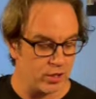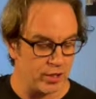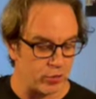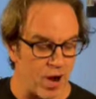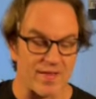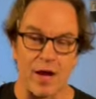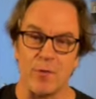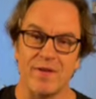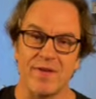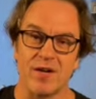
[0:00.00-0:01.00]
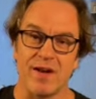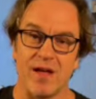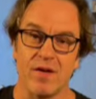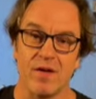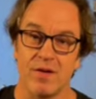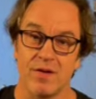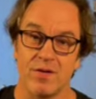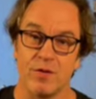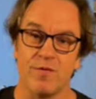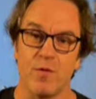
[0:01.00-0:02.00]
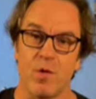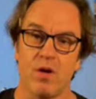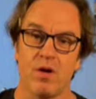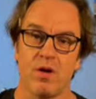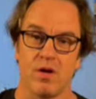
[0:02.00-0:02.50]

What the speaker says: rock that ring finger down to the 4.